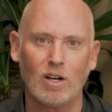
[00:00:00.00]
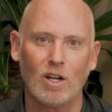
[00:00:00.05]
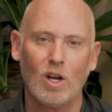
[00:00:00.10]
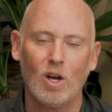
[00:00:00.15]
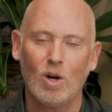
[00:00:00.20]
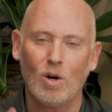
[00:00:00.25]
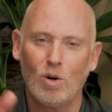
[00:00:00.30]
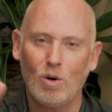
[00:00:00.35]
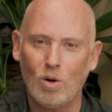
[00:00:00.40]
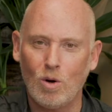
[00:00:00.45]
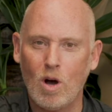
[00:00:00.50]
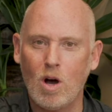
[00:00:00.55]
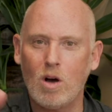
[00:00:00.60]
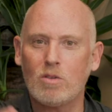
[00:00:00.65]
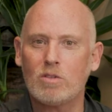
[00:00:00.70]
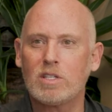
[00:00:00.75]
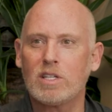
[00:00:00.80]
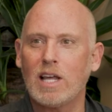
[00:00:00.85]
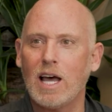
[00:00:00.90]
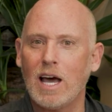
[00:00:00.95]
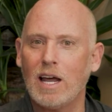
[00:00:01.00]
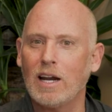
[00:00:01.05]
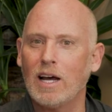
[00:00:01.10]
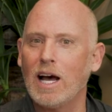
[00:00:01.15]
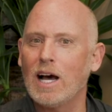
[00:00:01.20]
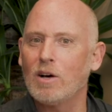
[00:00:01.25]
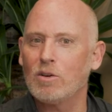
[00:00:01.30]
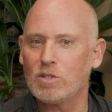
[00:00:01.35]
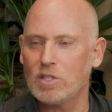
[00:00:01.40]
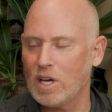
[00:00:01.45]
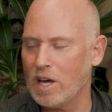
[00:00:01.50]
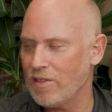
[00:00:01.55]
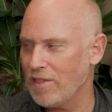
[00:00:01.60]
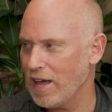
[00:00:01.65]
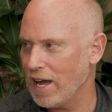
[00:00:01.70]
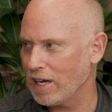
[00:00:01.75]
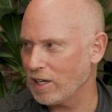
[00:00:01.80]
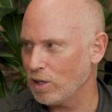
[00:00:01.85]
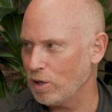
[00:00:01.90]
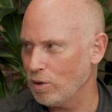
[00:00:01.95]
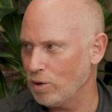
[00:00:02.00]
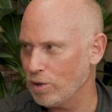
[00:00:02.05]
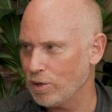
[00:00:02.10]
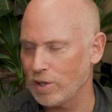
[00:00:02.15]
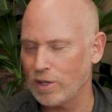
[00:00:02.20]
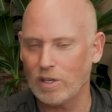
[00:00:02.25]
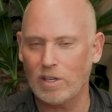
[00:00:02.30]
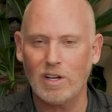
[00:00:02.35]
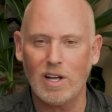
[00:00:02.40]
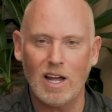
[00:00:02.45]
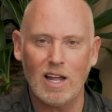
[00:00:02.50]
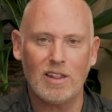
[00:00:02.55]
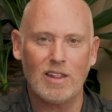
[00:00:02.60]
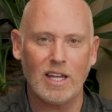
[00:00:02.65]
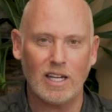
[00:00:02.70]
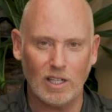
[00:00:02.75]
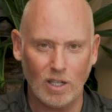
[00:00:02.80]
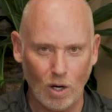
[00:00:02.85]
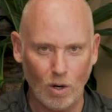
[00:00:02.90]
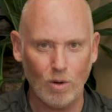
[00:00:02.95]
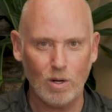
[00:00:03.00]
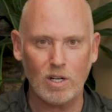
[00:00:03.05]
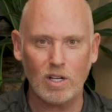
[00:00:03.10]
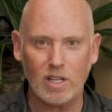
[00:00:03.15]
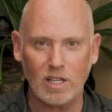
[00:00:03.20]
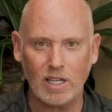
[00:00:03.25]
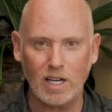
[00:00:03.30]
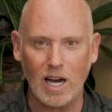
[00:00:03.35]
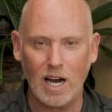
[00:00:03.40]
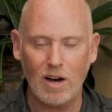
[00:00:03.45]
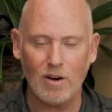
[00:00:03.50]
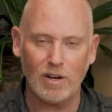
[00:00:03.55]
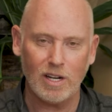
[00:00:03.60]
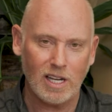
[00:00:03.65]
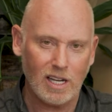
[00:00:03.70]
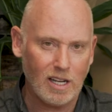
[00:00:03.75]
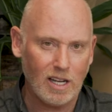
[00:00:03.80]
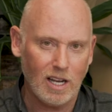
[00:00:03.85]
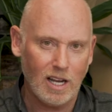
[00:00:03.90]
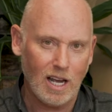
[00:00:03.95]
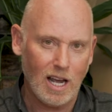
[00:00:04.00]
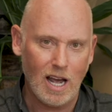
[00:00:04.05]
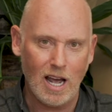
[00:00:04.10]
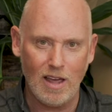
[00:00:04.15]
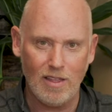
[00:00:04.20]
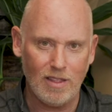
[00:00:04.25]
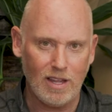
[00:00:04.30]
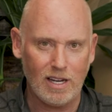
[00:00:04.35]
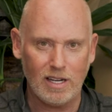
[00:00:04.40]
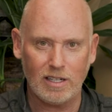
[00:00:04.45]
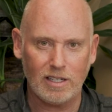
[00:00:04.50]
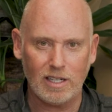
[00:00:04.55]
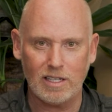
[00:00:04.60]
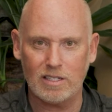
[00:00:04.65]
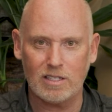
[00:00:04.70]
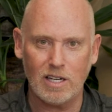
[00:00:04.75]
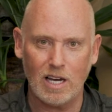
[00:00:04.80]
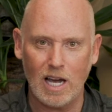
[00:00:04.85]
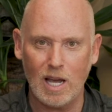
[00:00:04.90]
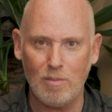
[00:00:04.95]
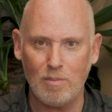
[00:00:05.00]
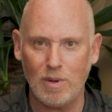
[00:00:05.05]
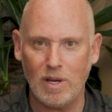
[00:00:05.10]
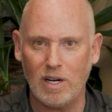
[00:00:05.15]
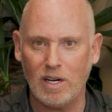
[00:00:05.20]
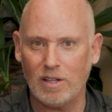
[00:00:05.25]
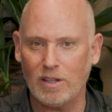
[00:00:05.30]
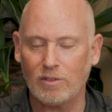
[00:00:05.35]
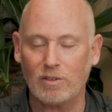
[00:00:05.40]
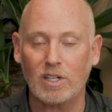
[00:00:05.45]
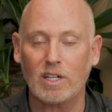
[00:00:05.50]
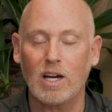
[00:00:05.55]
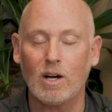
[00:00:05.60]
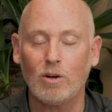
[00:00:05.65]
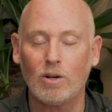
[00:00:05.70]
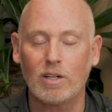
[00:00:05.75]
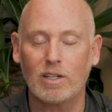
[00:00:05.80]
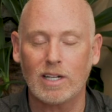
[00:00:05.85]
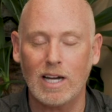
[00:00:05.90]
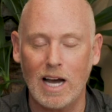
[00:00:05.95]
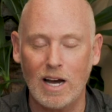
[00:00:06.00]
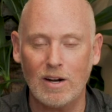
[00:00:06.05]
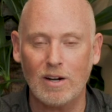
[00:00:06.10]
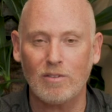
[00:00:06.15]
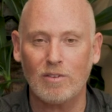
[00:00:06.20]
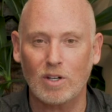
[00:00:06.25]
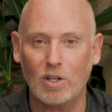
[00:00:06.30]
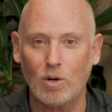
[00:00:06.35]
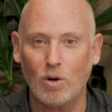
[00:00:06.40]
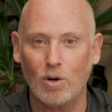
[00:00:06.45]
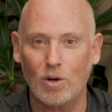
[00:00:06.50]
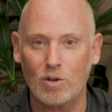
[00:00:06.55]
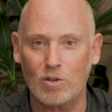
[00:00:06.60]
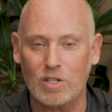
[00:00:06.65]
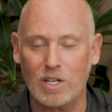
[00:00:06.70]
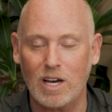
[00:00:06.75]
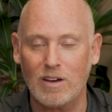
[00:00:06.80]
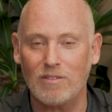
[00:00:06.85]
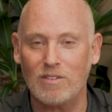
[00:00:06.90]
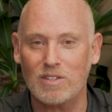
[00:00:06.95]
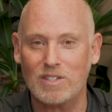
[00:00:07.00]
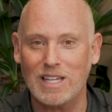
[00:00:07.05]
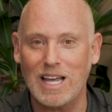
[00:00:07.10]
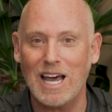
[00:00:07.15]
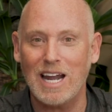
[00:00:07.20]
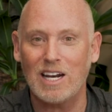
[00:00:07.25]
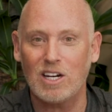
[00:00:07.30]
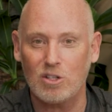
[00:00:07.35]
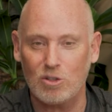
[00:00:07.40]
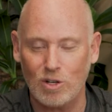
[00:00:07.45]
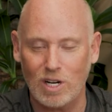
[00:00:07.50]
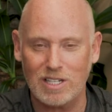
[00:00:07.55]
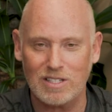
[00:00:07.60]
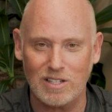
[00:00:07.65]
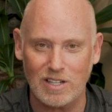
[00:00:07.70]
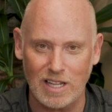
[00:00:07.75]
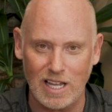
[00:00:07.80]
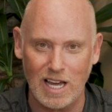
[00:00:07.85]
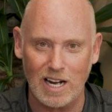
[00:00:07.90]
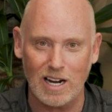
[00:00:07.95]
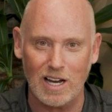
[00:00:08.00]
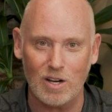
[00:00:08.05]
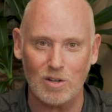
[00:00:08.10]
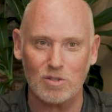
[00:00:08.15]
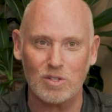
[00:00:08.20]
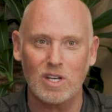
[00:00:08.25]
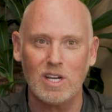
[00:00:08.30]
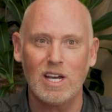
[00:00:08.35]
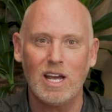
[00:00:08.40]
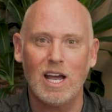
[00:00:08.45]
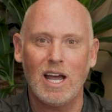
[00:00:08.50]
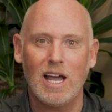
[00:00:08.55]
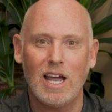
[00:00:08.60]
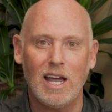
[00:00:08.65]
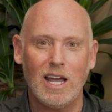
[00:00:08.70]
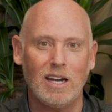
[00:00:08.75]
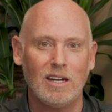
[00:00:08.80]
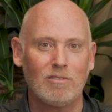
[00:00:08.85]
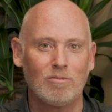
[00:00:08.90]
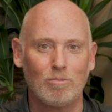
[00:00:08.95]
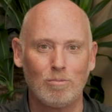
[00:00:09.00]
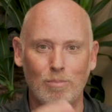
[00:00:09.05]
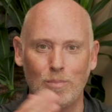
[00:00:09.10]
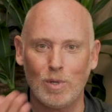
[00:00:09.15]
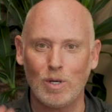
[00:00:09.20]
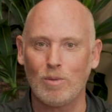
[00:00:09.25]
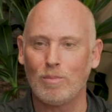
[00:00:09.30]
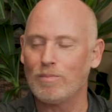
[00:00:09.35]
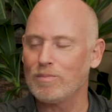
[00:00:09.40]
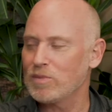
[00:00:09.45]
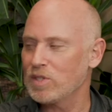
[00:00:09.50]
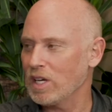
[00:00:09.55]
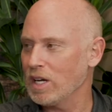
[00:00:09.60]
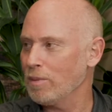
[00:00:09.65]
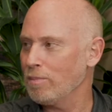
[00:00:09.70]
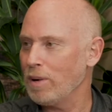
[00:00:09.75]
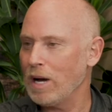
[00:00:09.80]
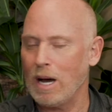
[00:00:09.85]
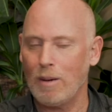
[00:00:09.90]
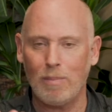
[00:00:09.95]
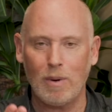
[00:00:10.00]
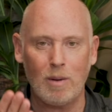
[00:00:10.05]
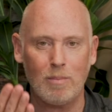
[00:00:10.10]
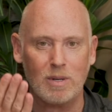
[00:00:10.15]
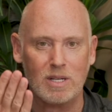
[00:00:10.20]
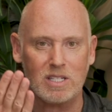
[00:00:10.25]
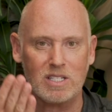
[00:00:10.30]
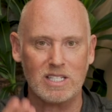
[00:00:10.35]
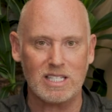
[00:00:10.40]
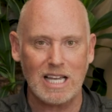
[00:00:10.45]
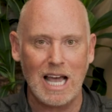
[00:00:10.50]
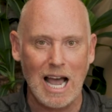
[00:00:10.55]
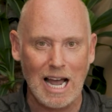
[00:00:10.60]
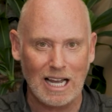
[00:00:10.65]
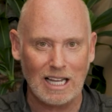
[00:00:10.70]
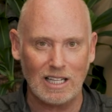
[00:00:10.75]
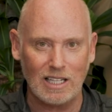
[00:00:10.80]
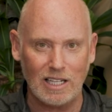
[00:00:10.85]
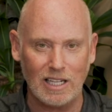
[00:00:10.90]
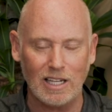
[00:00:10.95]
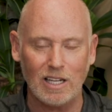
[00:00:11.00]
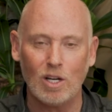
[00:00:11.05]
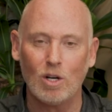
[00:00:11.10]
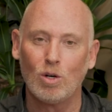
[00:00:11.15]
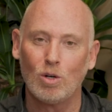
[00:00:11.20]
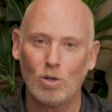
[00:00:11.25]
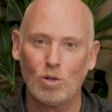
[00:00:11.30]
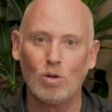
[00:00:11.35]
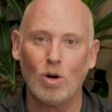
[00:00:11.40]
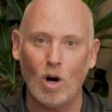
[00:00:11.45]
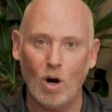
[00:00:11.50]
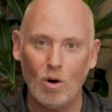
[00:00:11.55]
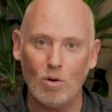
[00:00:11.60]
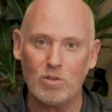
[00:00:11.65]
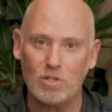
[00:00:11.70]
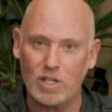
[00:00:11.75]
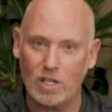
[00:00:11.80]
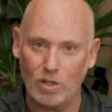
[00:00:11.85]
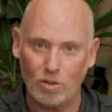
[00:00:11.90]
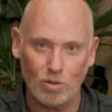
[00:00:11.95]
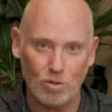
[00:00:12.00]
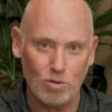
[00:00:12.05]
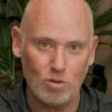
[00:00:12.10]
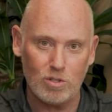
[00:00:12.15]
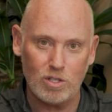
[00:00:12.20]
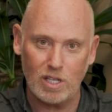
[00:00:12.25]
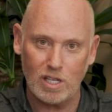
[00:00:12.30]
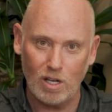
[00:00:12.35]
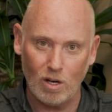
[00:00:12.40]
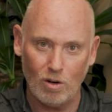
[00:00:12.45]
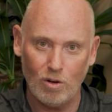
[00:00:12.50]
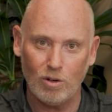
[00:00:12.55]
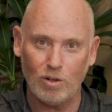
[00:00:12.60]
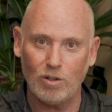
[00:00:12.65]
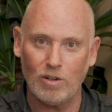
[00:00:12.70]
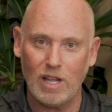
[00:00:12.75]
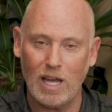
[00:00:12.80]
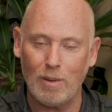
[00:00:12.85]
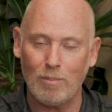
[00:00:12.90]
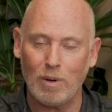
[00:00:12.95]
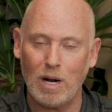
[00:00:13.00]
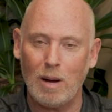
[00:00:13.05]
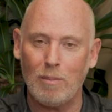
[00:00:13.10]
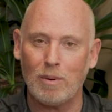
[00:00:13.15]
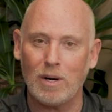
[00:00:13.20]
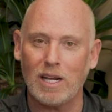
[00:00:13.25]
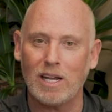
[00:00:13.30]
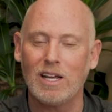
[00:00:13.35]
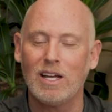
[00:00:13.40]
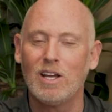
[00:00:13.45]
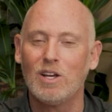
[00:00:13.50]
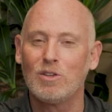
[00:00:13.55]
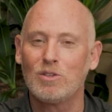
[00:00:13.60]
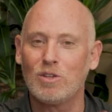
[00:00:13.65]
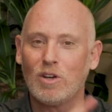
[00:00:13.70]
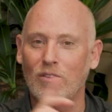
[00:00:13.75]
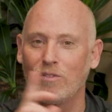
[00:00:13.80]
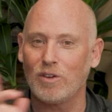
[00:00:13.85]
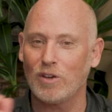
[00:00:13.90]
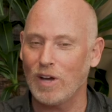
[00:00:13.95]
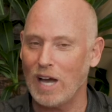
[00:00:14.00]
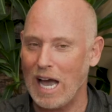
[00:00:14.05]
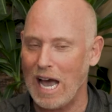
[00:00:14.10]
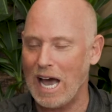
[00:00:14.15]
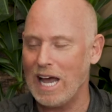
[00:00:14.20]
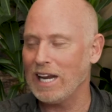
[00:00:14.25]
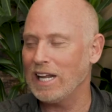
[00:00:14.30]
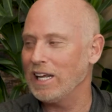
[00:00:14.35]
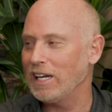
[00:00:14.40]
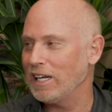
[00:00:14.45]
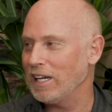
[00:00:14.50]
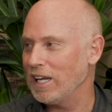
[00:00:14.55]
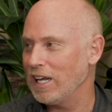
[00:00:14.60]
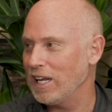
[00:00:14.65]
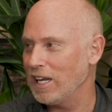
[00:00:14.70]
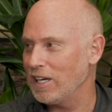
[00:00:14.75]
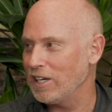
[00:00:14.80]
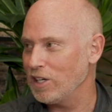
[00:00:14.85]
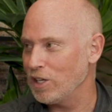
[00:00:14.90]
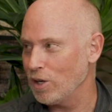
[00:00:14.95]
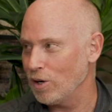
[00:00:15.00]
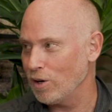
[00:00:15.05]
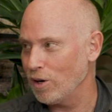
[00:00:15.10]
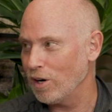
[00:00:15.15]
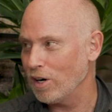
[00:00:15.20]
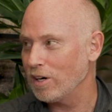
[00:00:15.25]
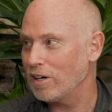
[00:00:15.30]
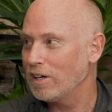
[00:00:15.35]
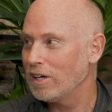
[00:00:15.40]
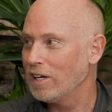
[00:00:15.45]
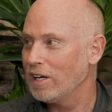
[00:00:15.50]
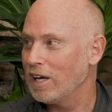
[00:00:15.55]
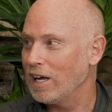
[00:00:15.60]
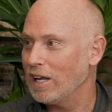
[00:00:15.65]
out who owns that house on that corner, they go into the county and they can type in on the rec county recorder's office that address of that house. And boom, it's going to pop up exactly who owns it, who's the owner of that property. So if you had it in your